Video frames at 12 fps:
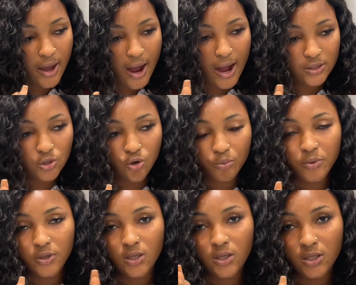hard
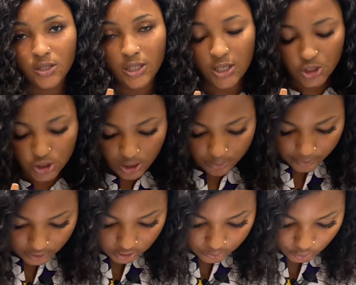copy international
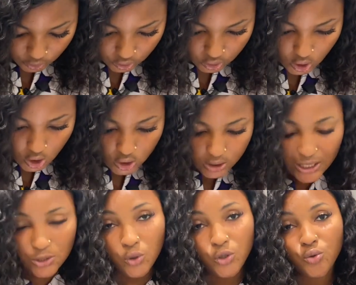passports.
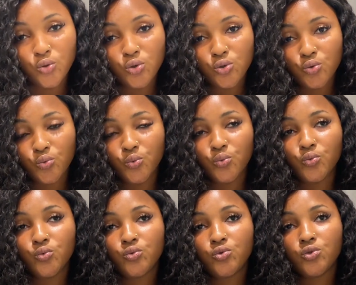That's what you go to
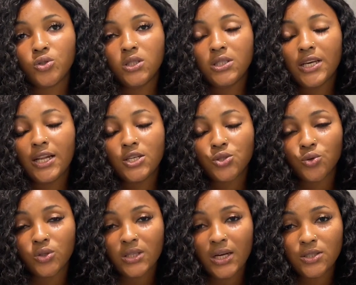the TLS
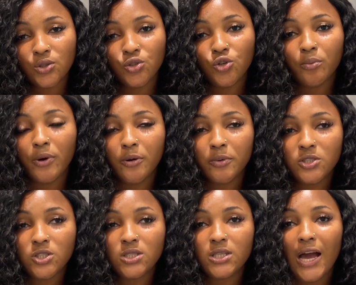contact on your
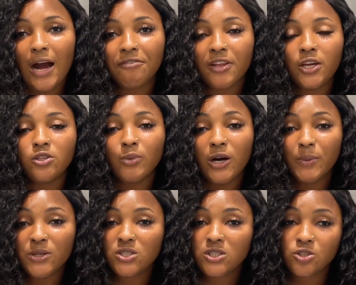biometrics day. After
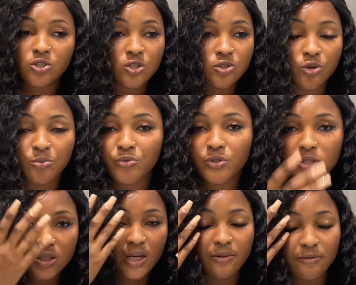biometrics is just on
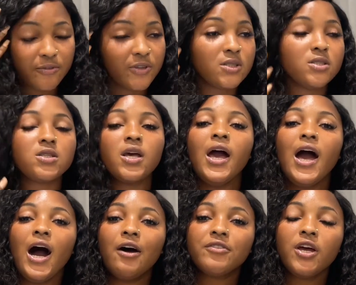printing and face this.
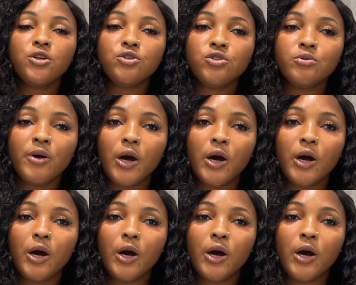After you do the